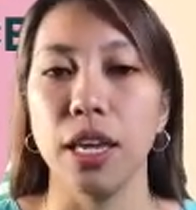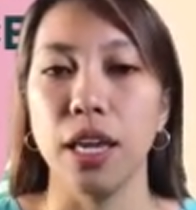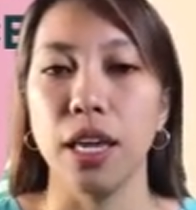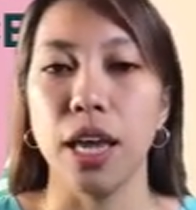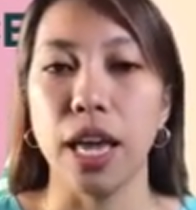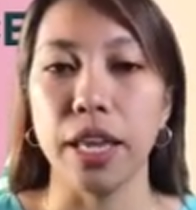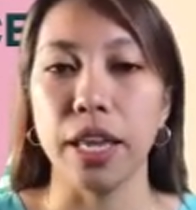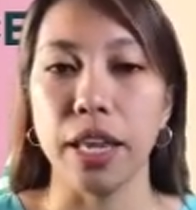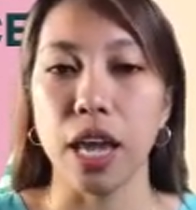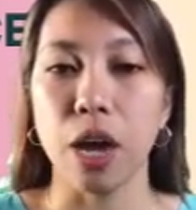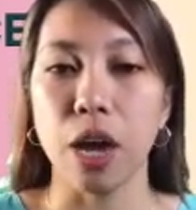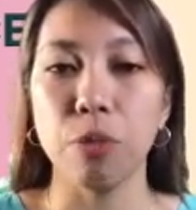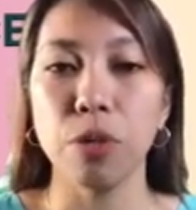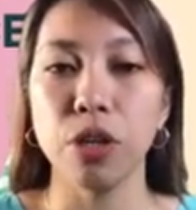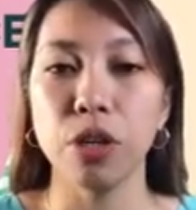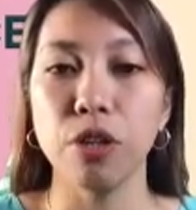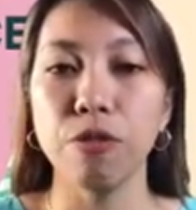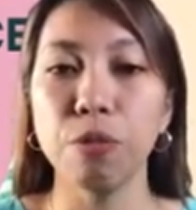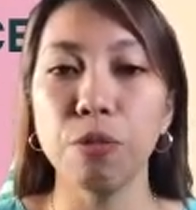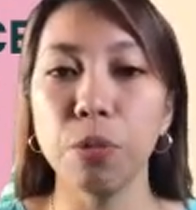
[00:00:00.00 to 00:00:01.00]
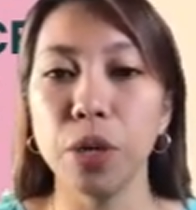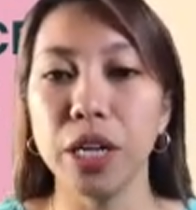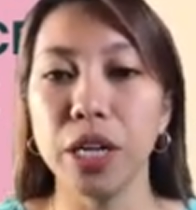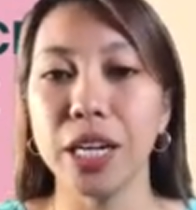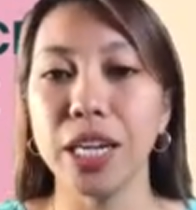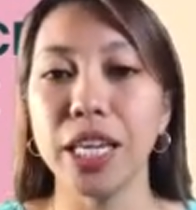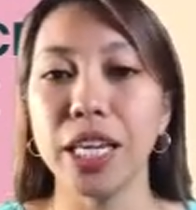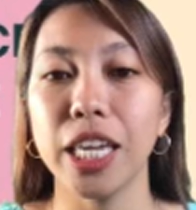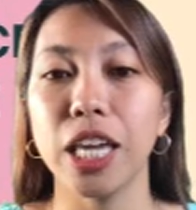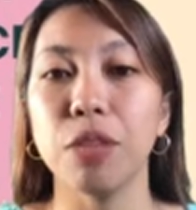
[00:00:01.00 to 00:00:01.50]
An hour of
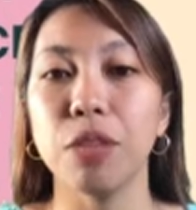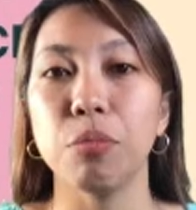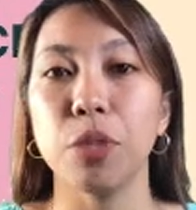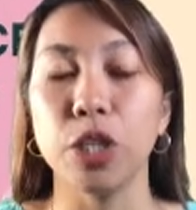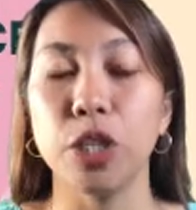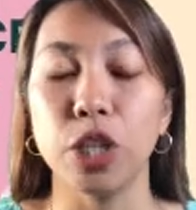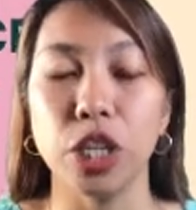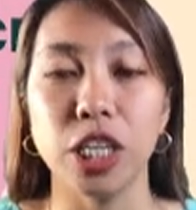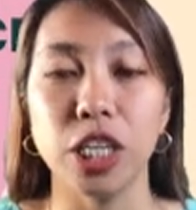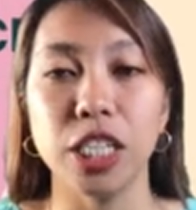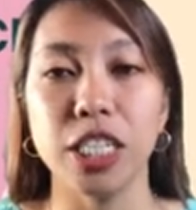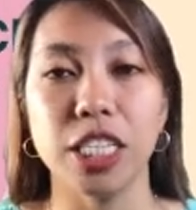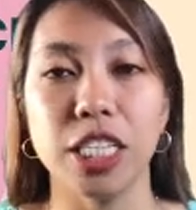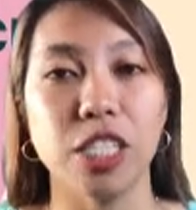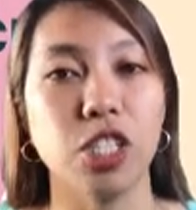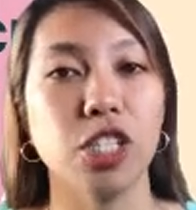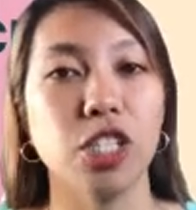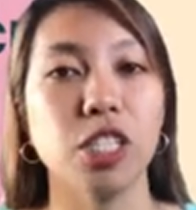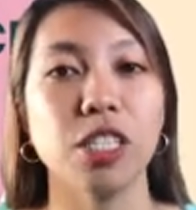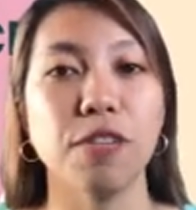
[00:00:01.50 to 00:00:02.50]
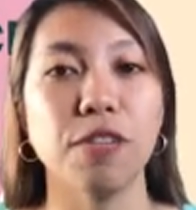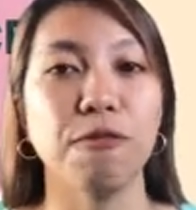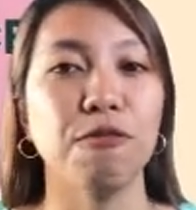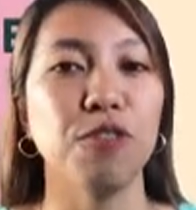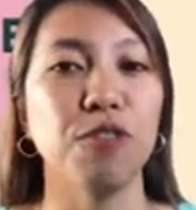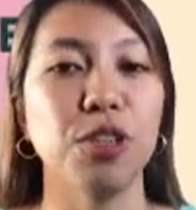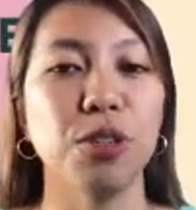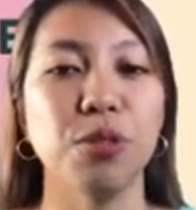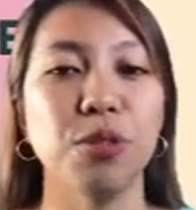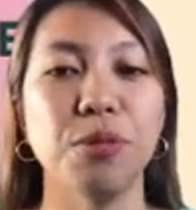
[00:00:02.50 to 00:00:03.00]
work can be done in just a
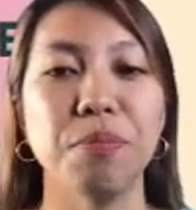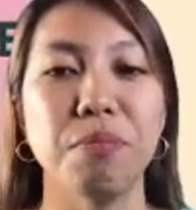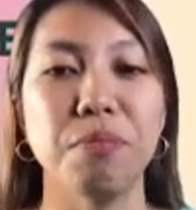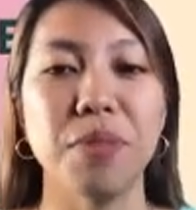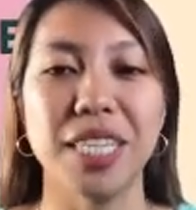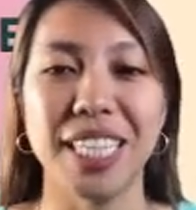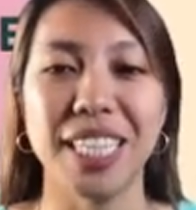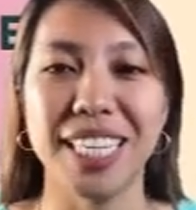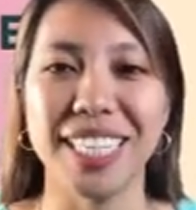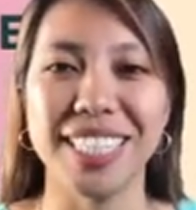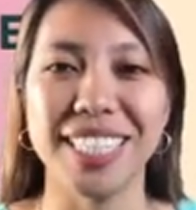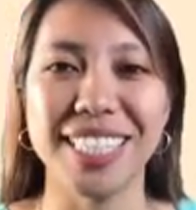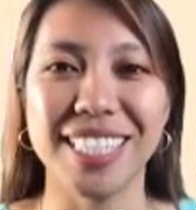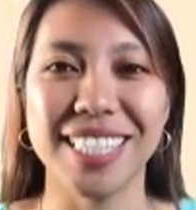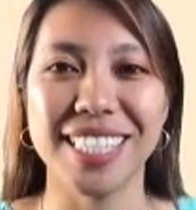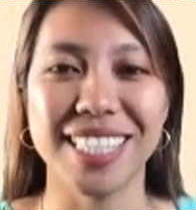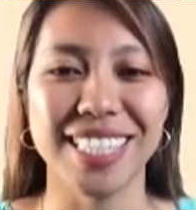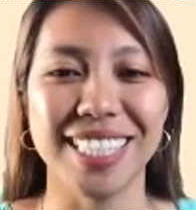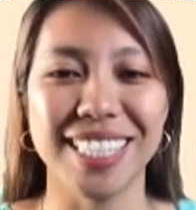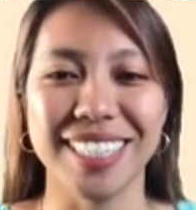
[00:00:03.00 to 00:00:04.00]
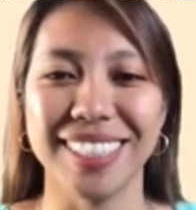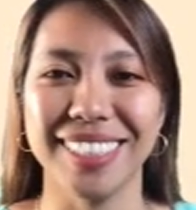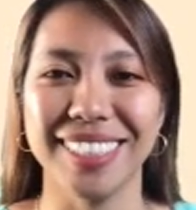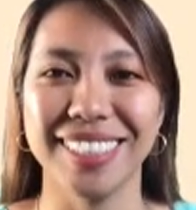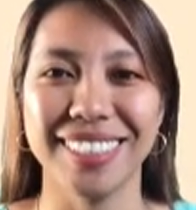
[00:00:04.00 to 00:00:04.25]
few minutes.